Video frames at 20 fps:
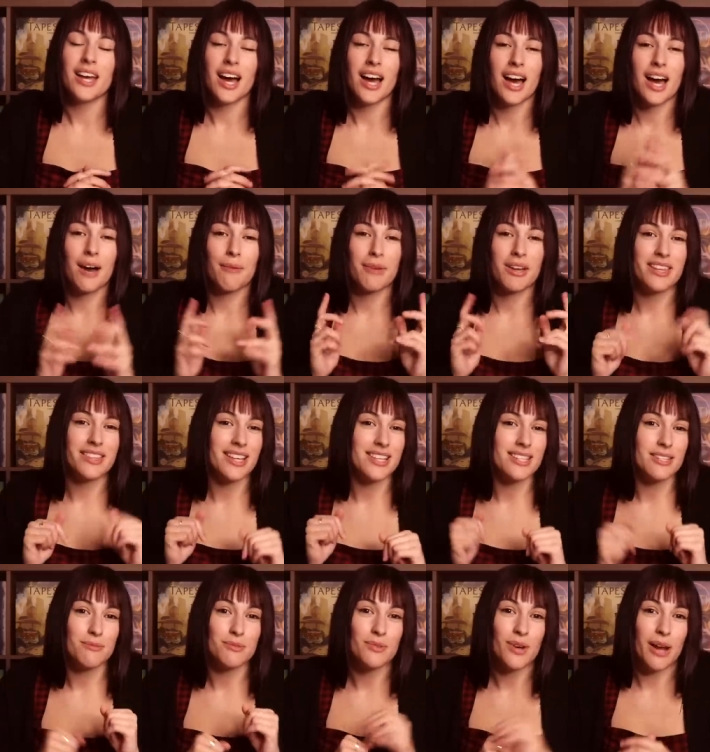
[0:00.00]
Um, hit that
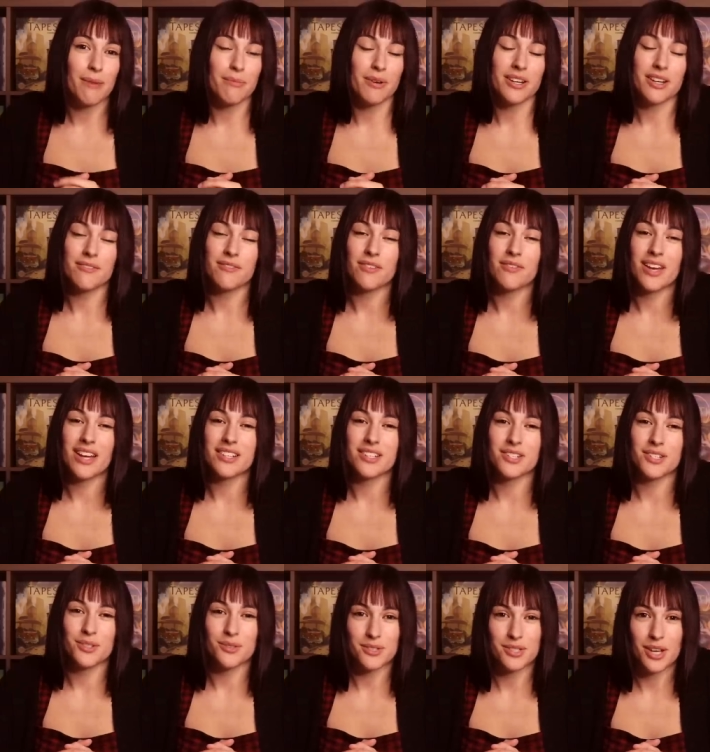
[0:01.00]
subscribe button if you get to
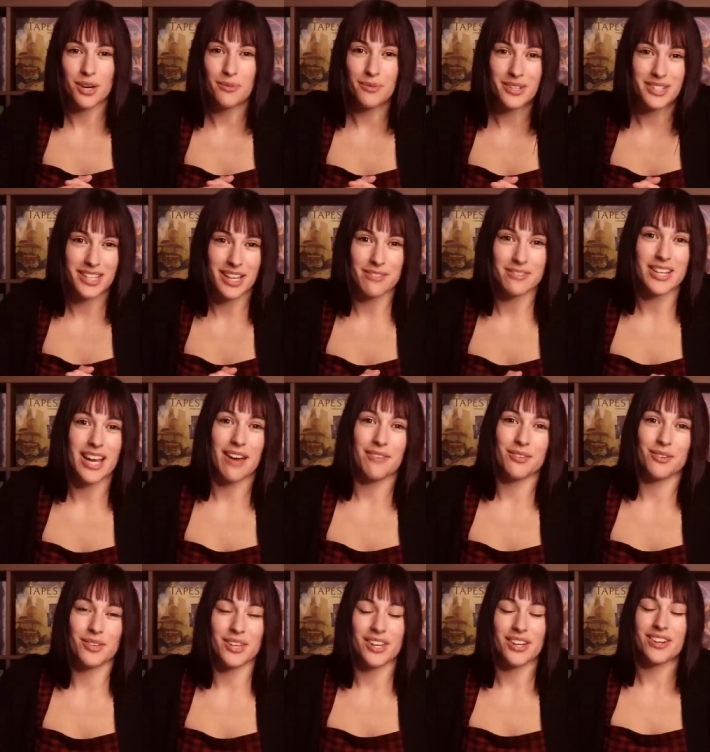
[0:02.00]
do so. We'd love to have
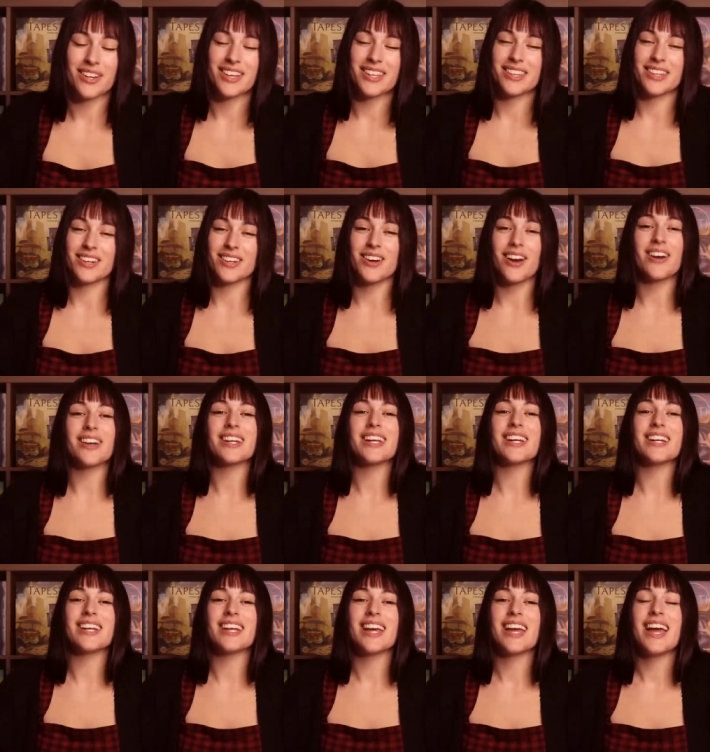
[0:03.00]
you here in the
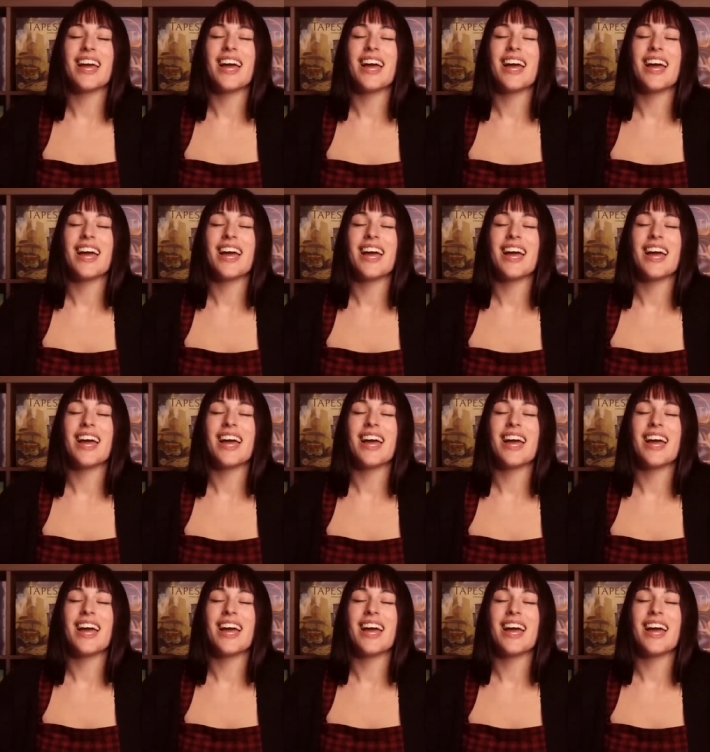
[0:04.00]
garden.